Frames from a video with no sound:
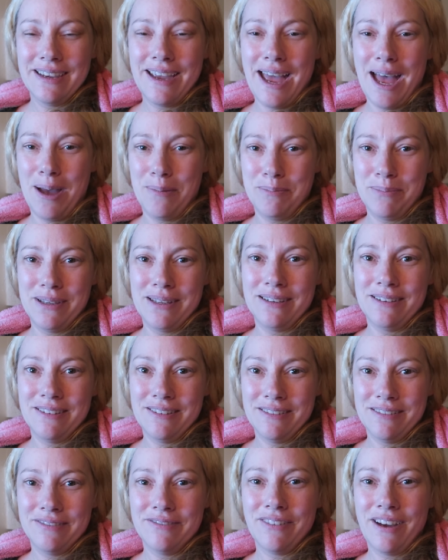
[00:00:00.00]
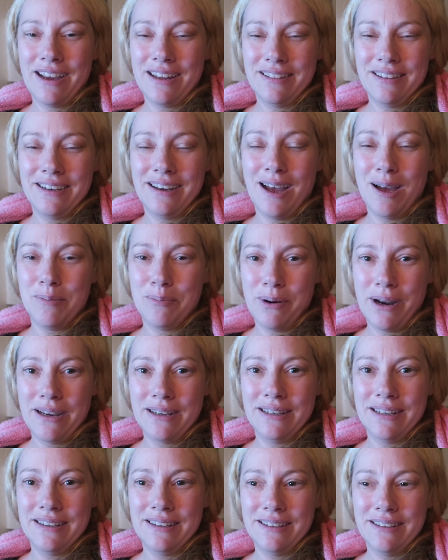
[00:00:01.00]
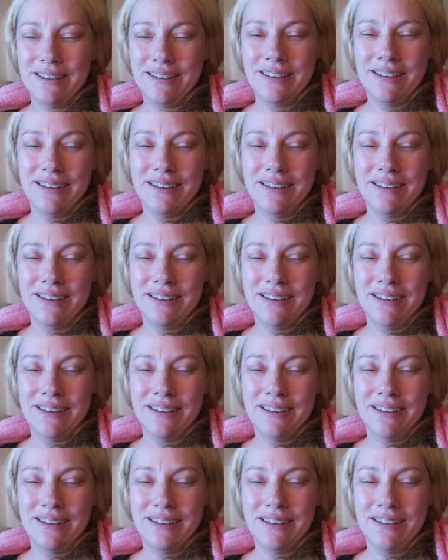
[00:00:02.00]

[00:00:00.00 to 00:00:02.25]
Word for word: happened. Finally got pregnant.